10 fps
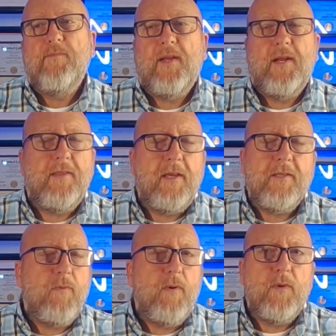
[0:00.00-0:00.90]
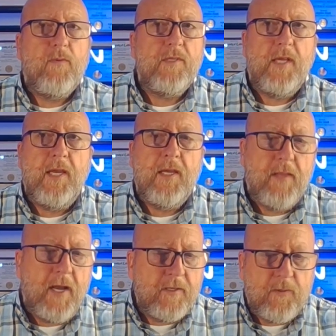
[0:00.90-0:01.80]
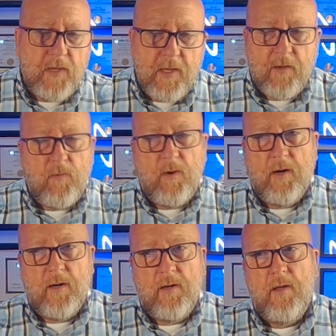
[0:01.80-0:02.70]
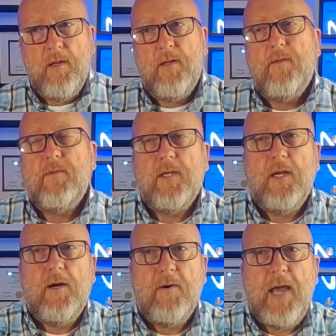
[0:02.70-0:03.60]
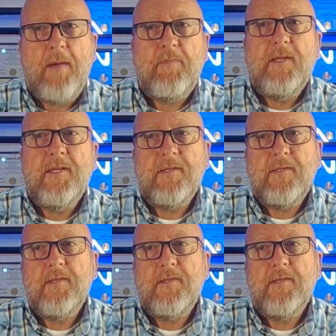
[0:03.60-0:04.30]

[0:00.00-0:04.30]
And I think it's what we were saying last week where, happiness